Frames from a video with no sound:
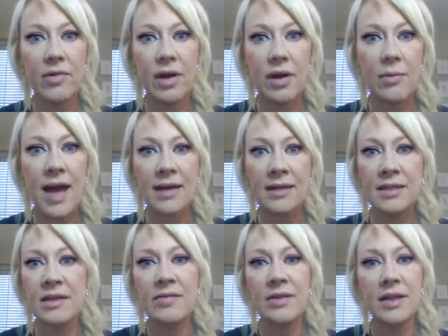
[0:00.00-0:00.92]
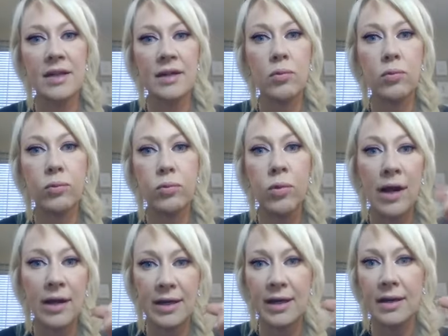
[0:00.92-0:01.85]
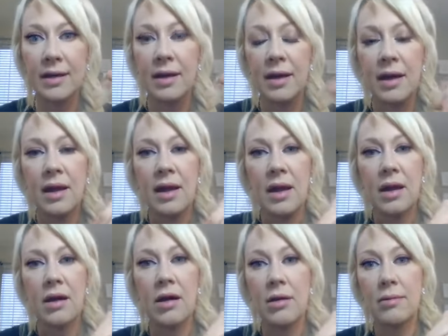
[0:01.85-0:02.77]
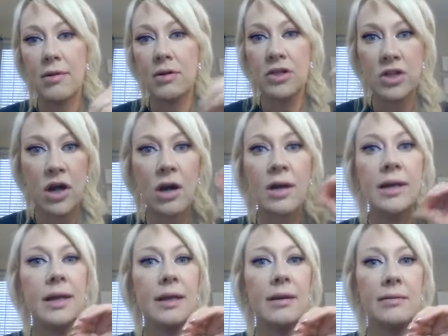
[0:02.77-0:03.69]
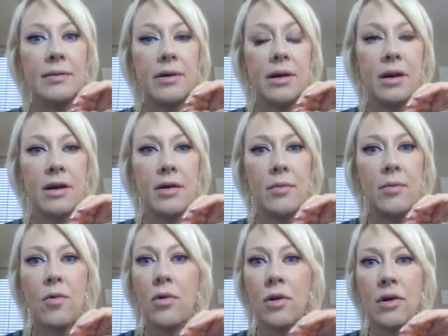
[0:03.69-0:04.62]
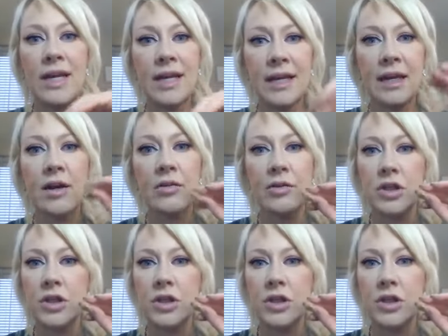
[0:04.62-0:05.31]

activity like running or jogging or getting on the